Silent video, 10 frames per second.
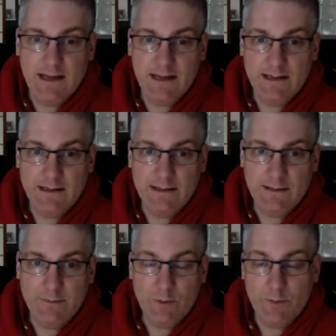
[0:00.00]

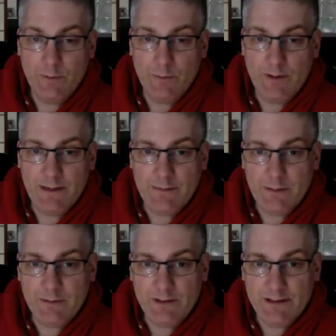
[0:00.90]
More about writing and
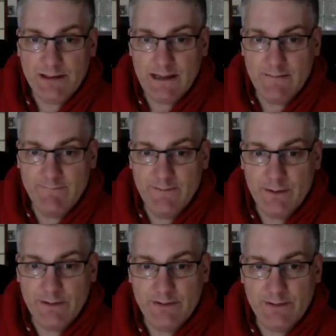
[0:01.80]
publishing
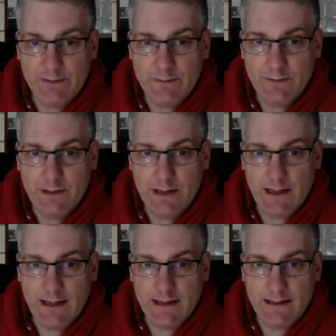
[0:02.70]
very soon,
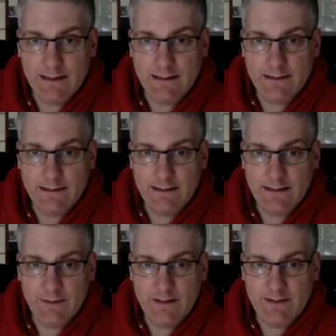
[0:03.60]
and
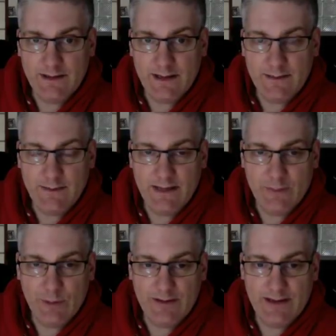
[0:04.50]
in the meantime,
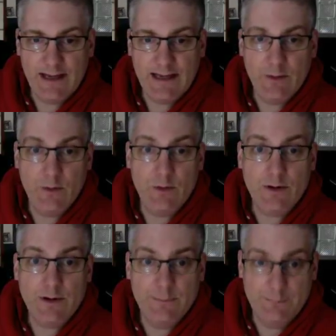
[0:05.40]
have a great day
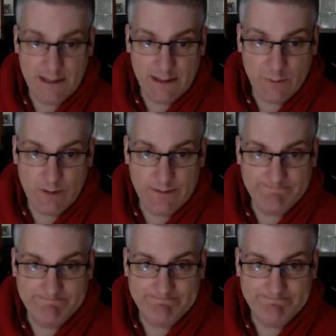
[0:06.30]
or make it one.